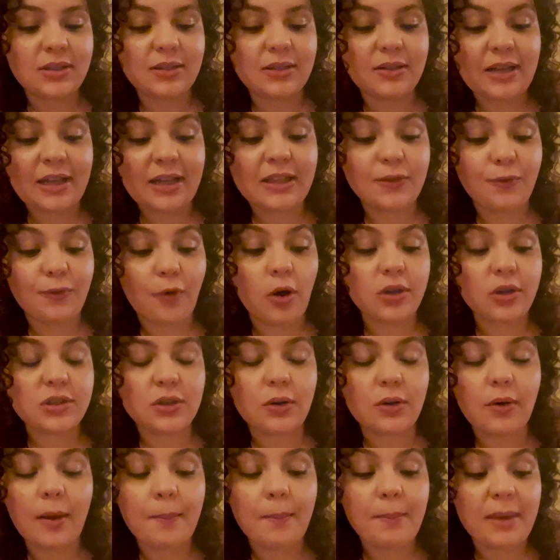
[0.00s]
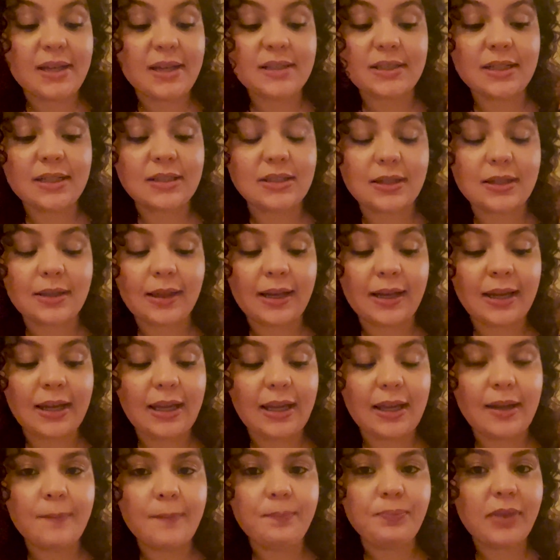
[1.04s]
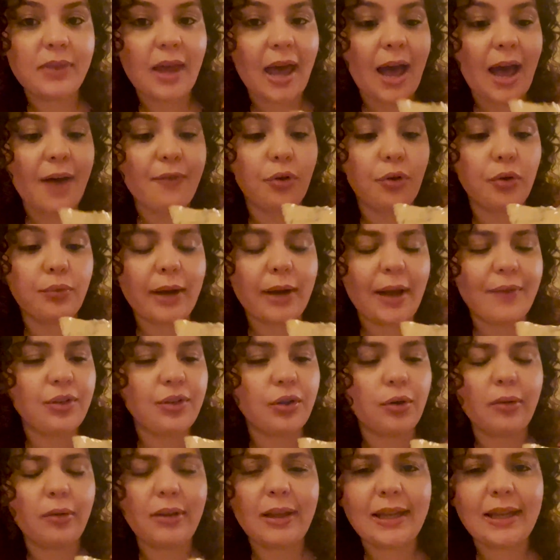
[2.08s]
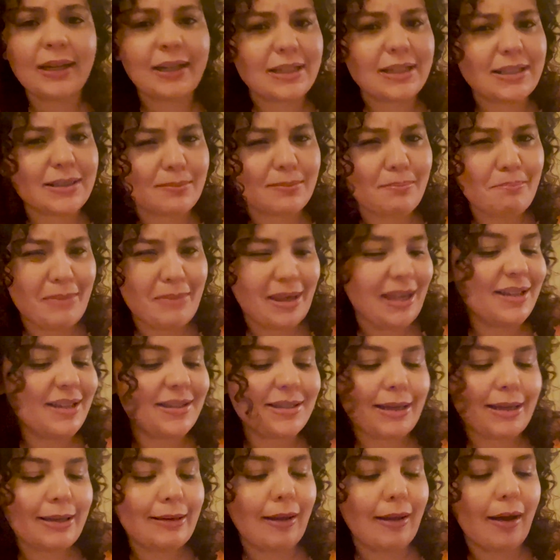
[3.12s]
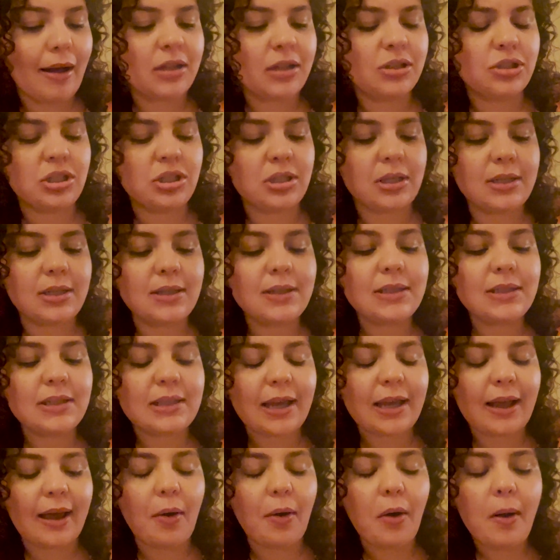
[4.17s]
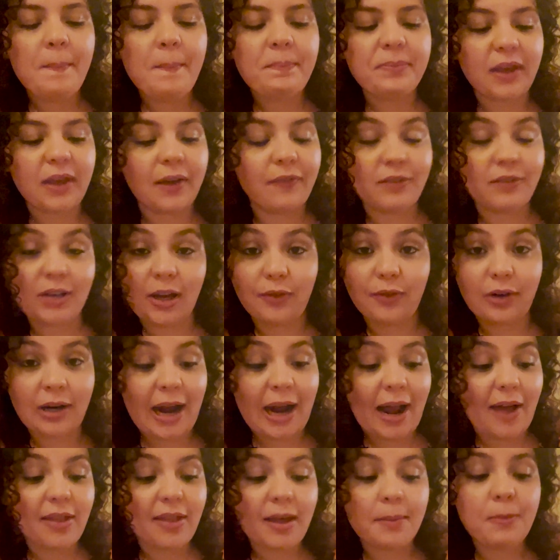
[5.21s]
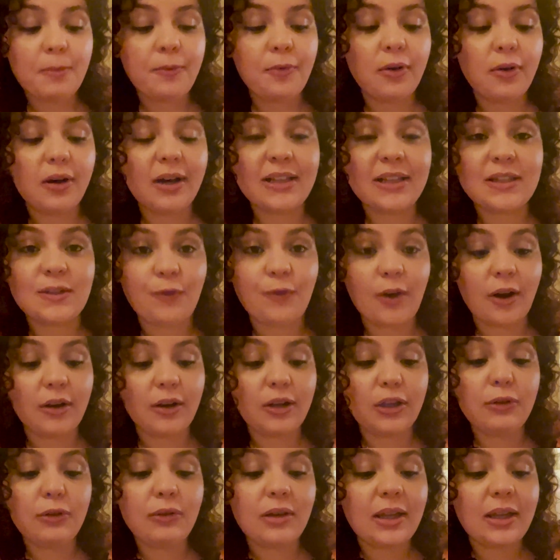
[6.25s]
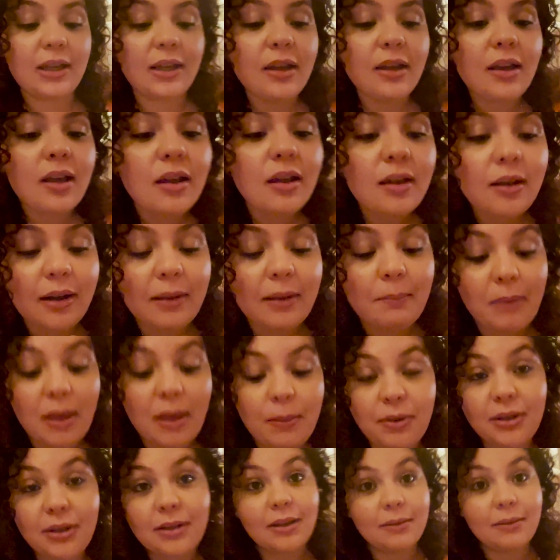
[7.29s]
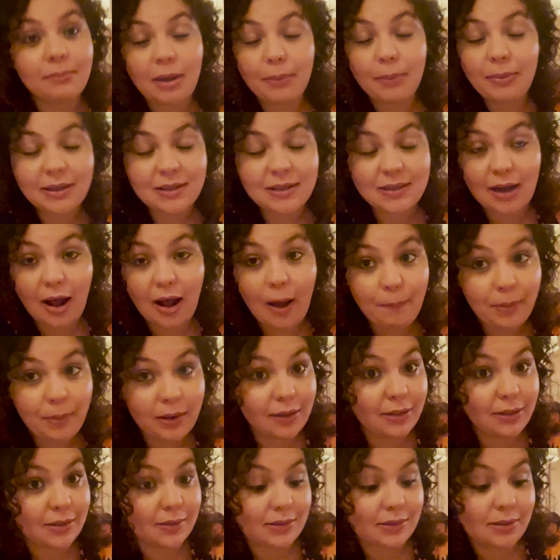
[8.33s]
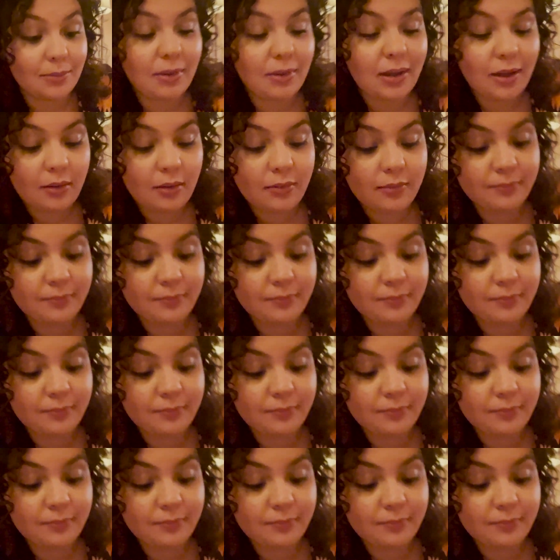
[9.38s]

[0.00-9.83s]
It's also amazing to like have a ravioli and it's meat and not cheese. Like, I've never had that before. It's very unique, and maybe it's not, but it is to me.